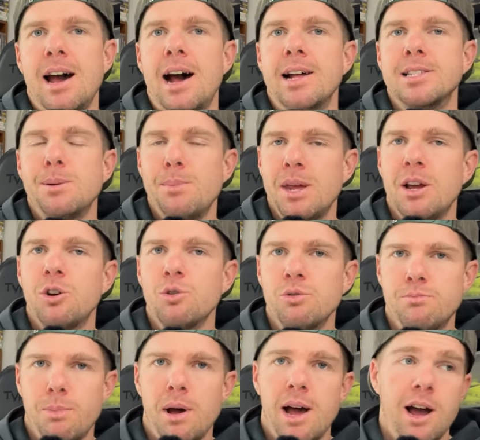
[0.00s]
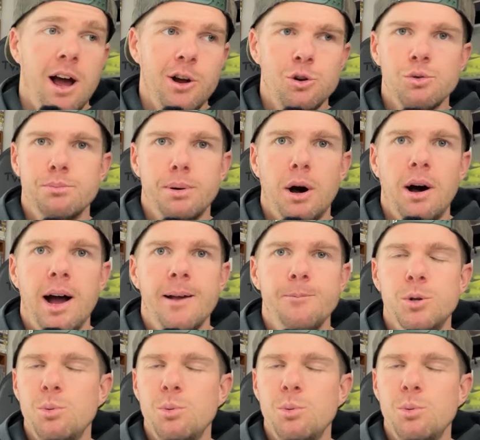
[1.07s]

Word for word: uh, to be a good a good buy.